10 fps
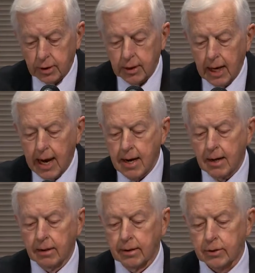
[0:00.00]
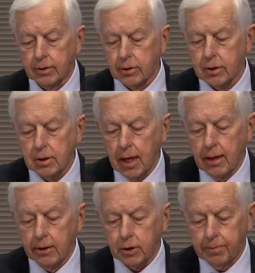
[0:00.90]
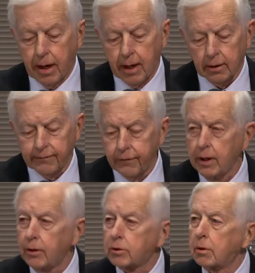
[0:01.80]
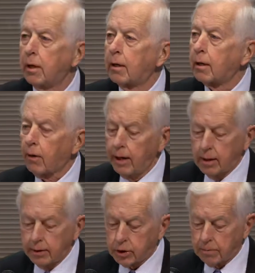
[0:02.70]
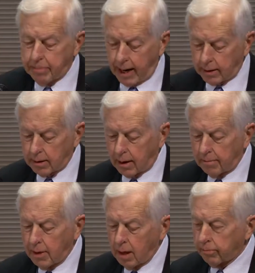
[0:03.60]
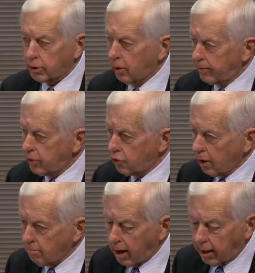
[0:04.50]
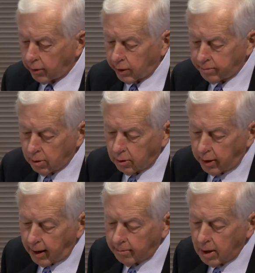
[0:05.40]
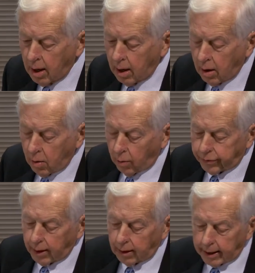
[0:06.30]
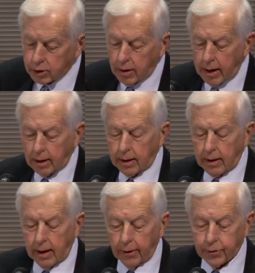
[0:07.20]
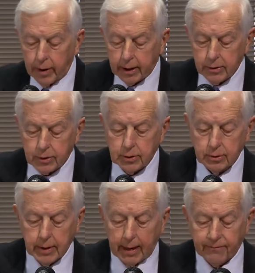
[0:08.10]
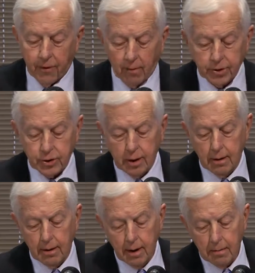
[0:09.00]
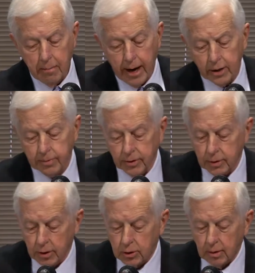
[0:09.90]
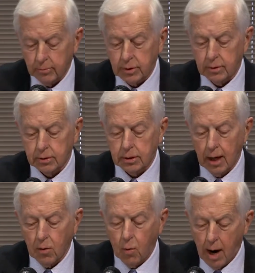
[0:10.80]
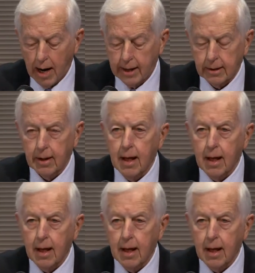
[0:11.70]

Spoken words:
and to aid in this, the state is paying the fees to integrate and inspect our prescription drug monitoring program with the electronic health records and pharmacy management systems statewide.